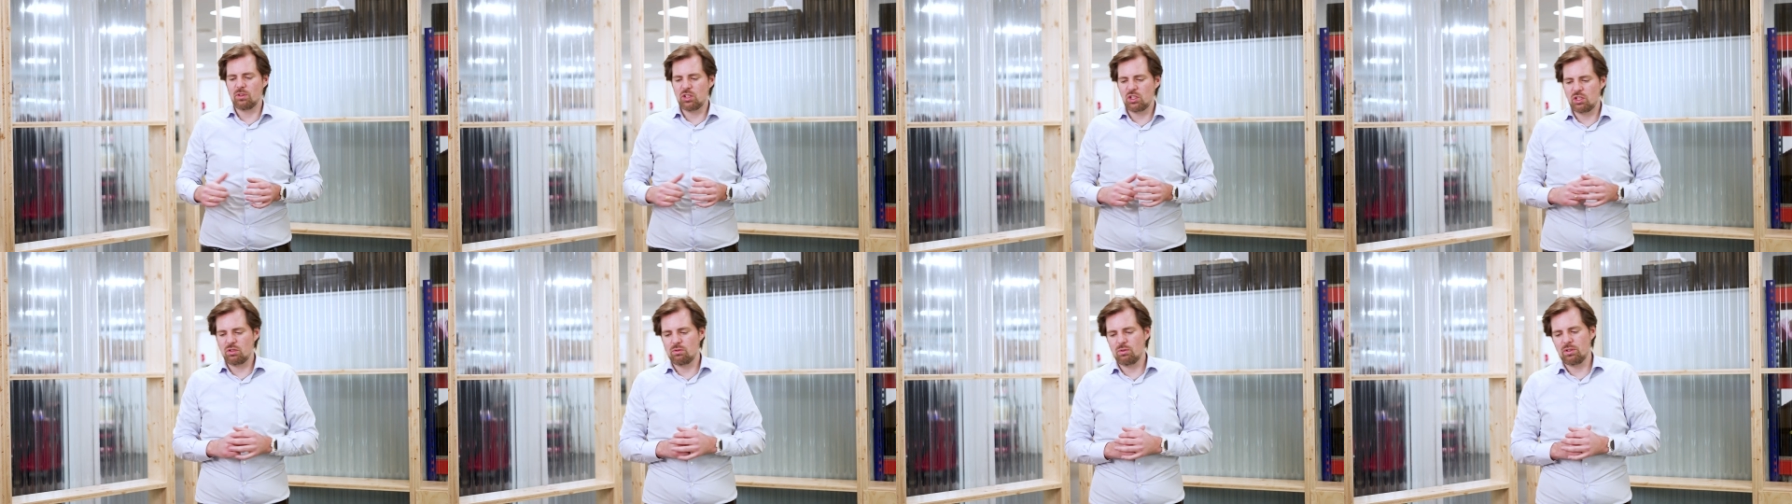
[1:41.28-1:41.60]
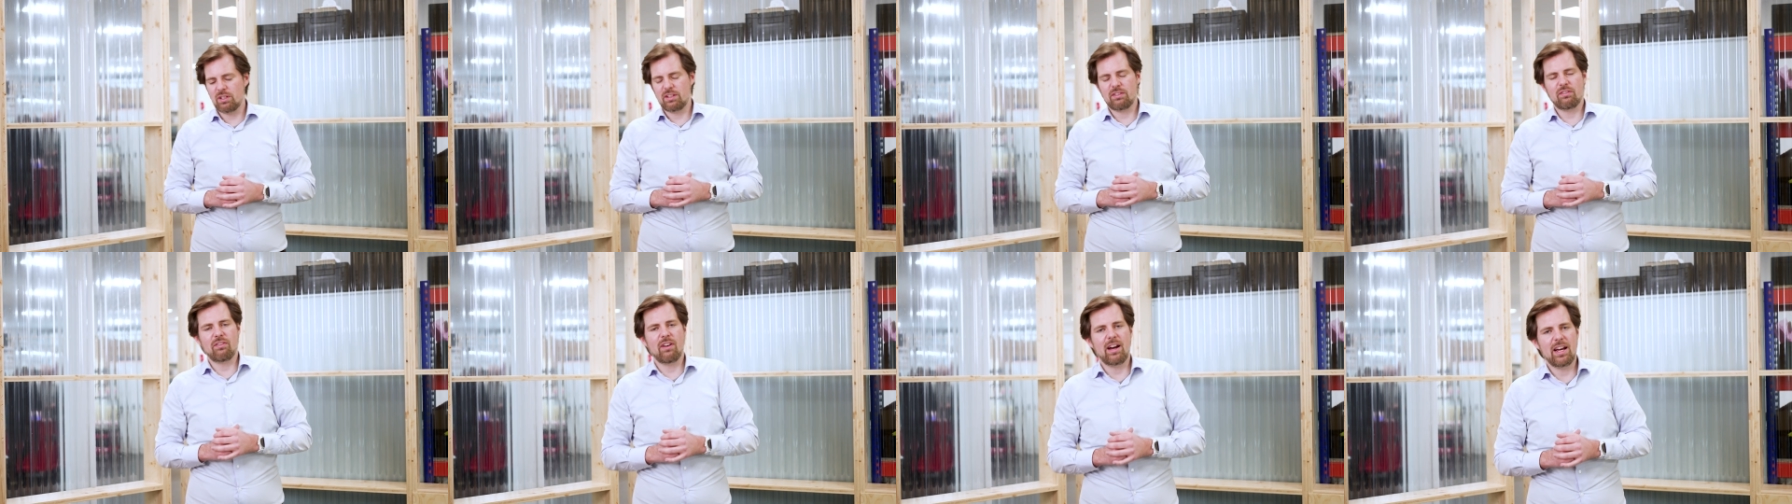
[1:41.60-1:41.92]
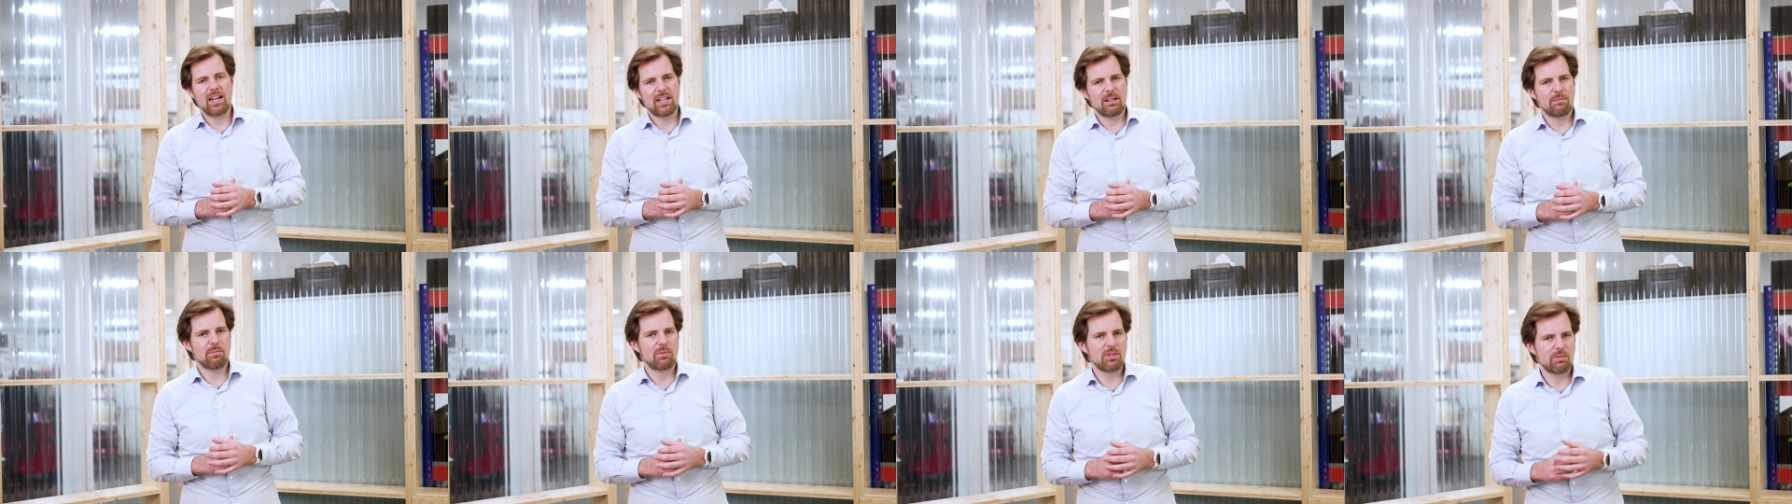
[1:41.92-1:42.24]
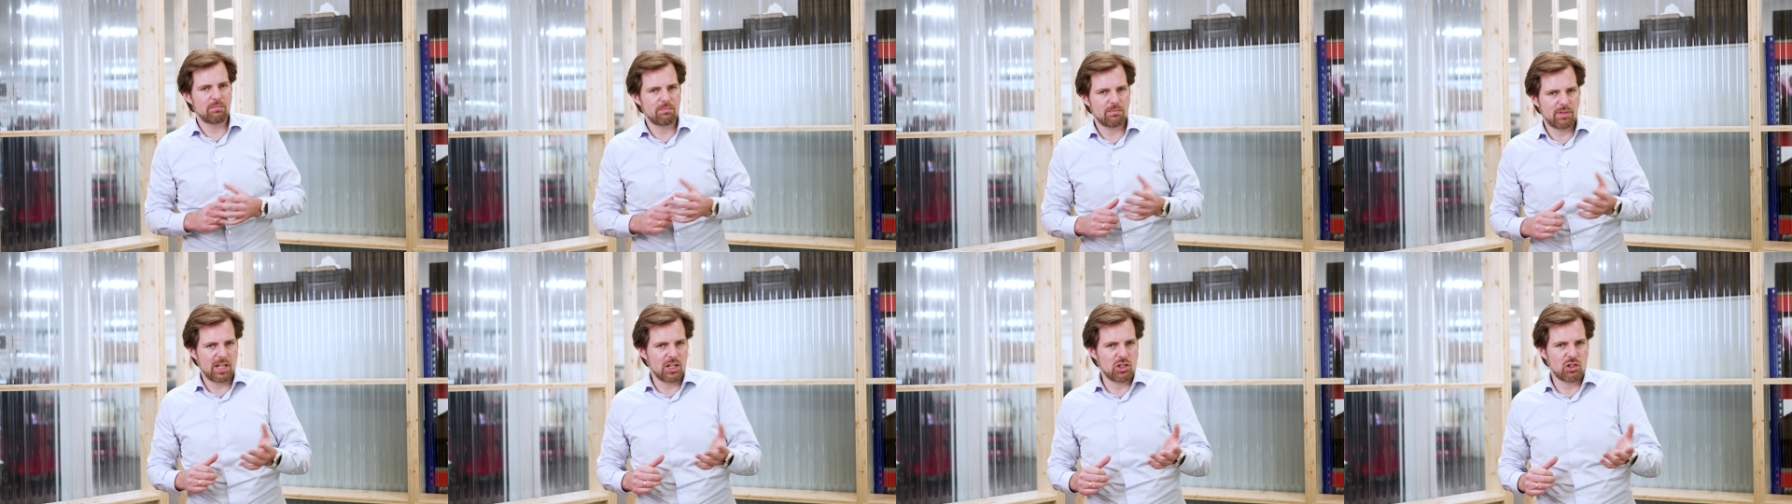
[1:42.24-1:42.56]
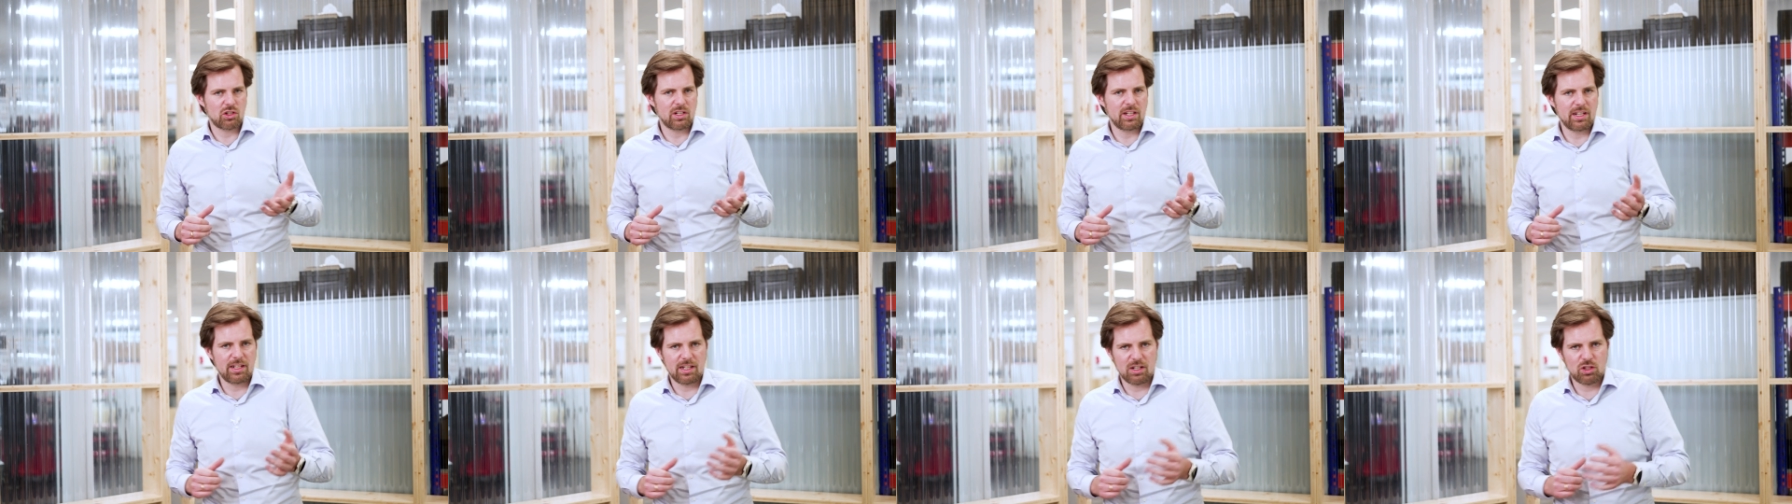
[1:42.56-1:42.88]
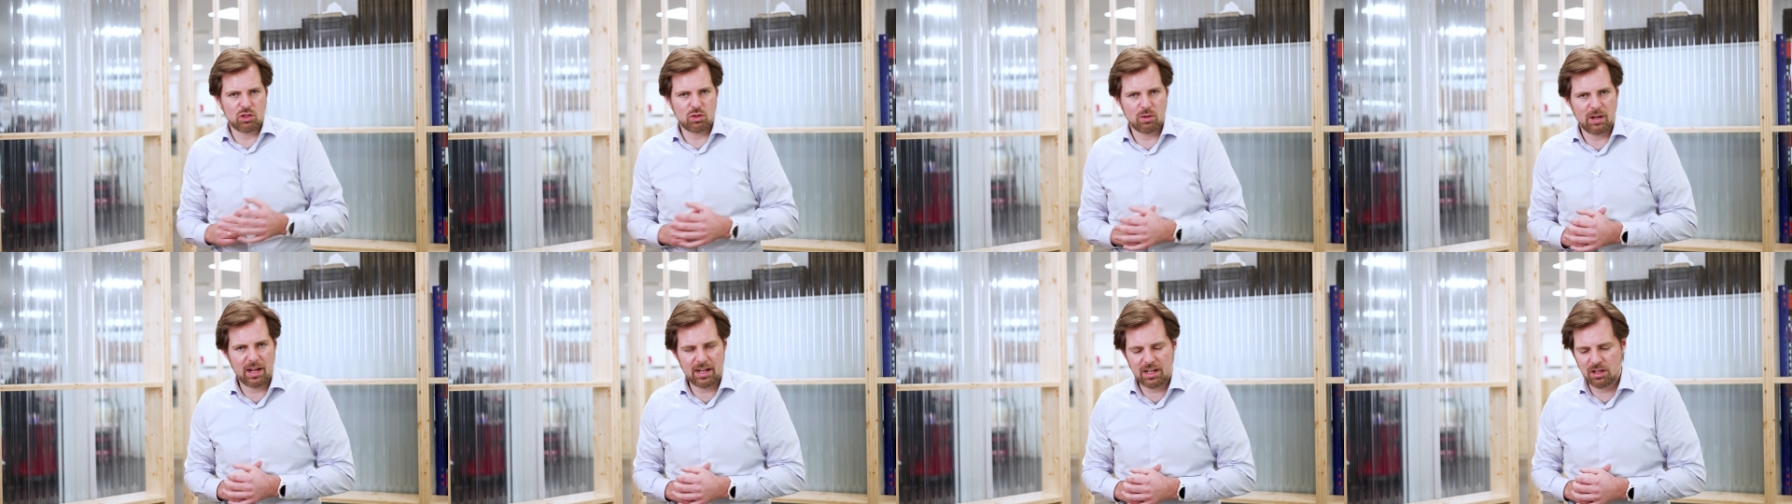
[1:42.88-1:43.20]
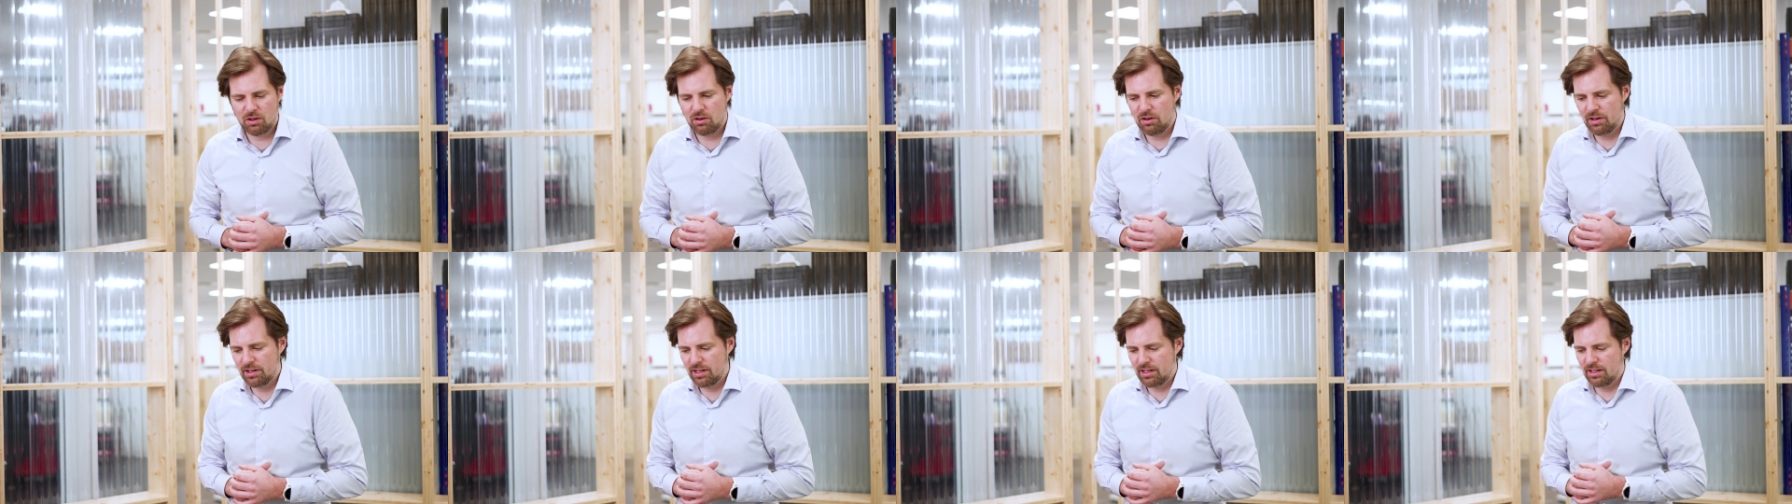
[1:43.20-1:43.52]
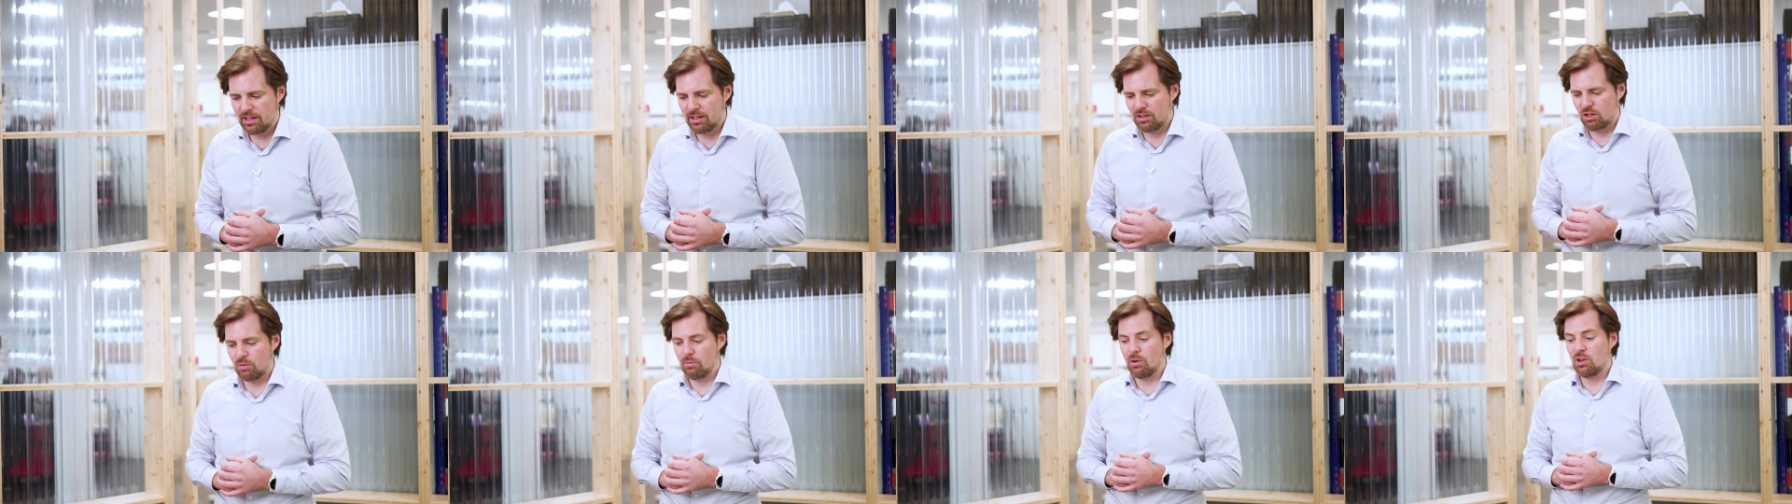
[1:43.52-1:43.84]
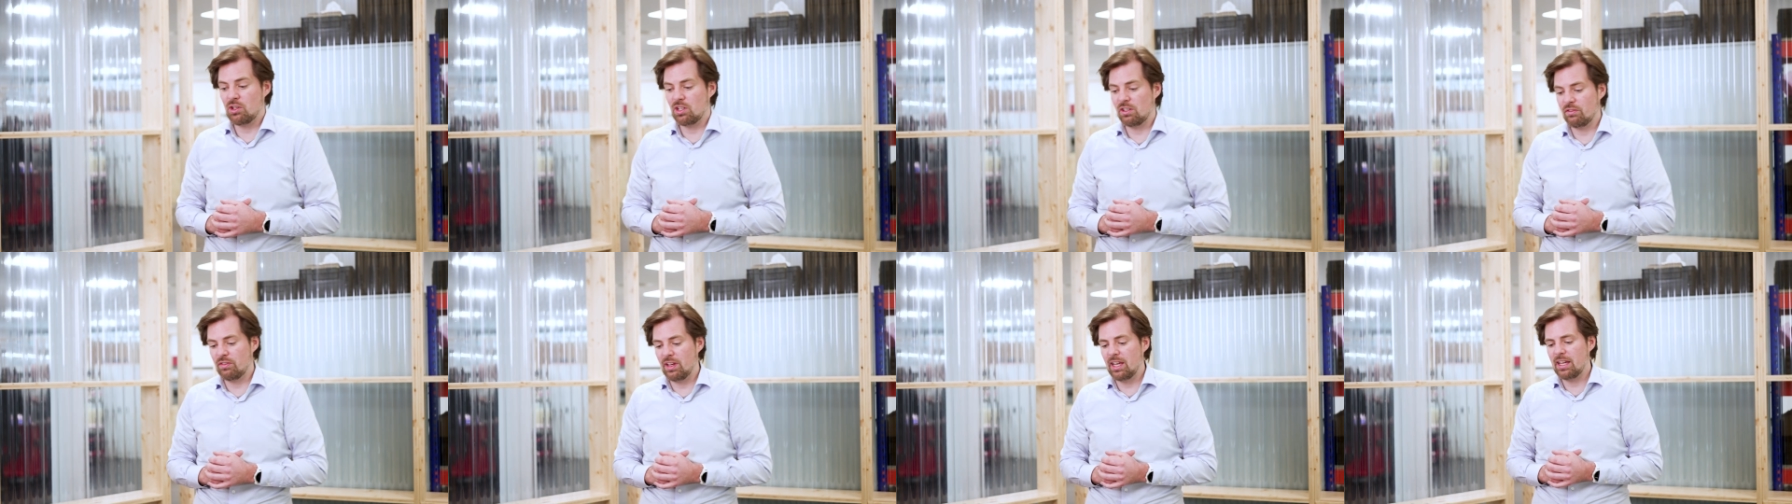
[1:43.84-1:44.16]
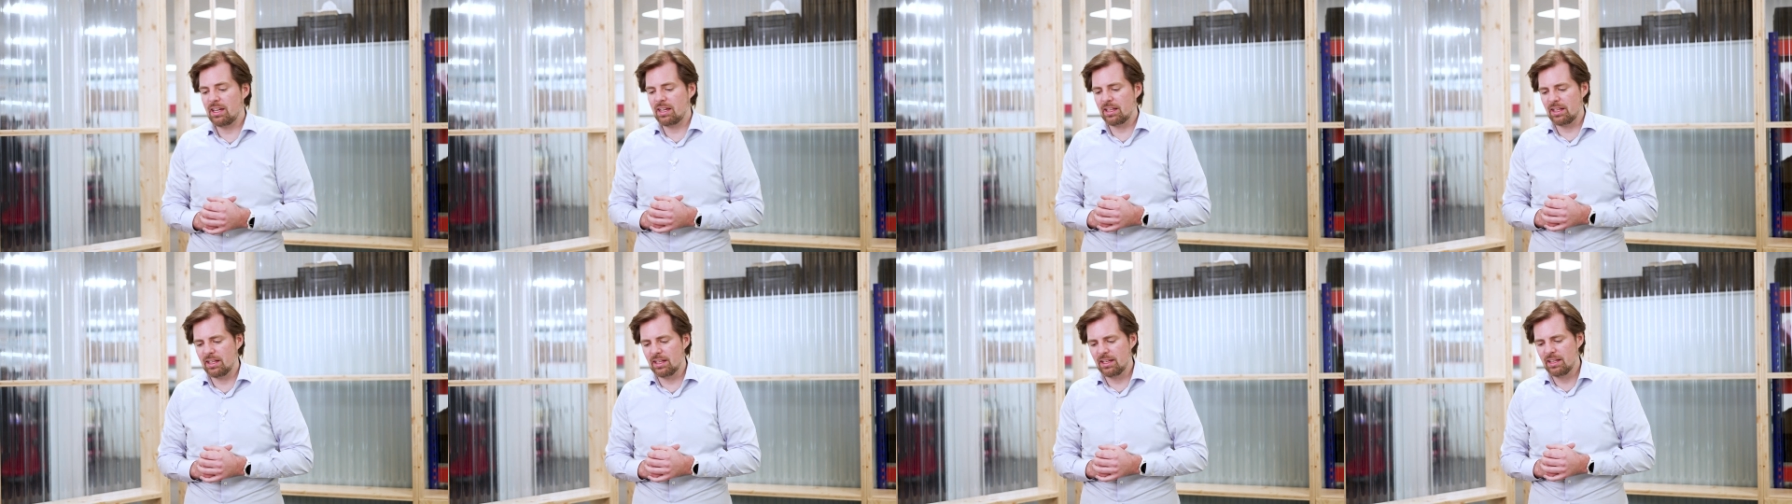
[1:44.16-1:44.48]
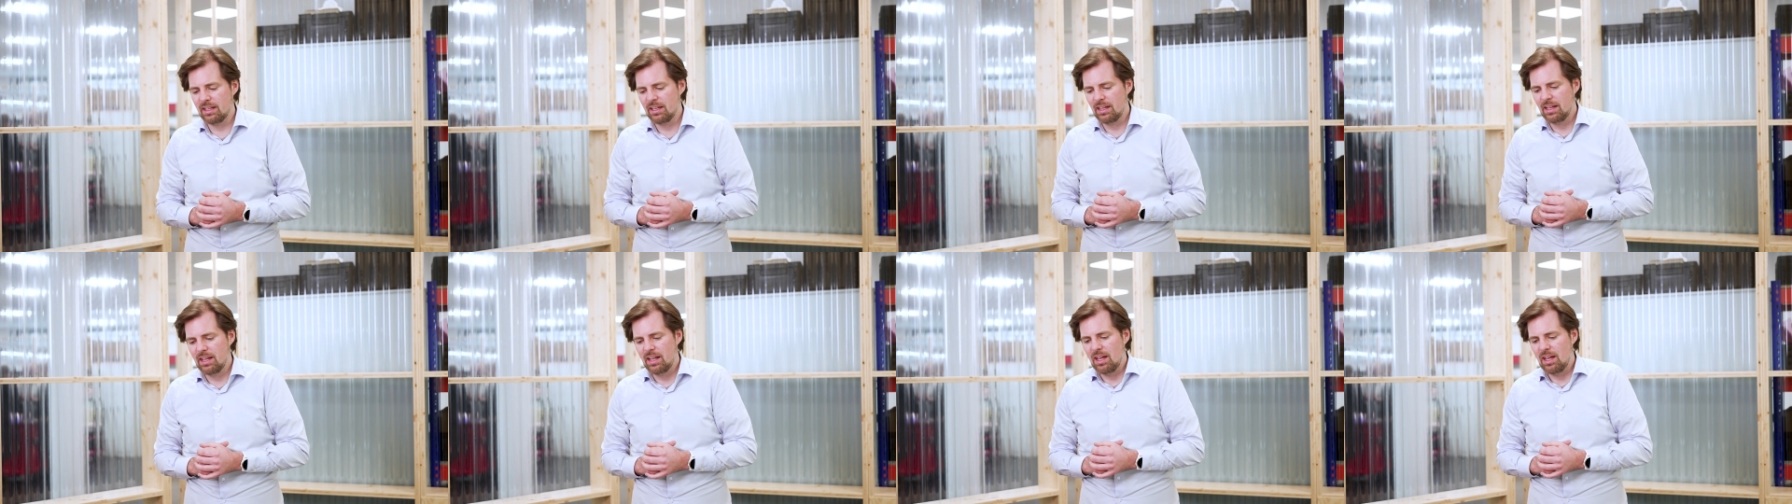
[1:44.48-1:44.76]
which you would find potentially in a truck or in a commercial vehicle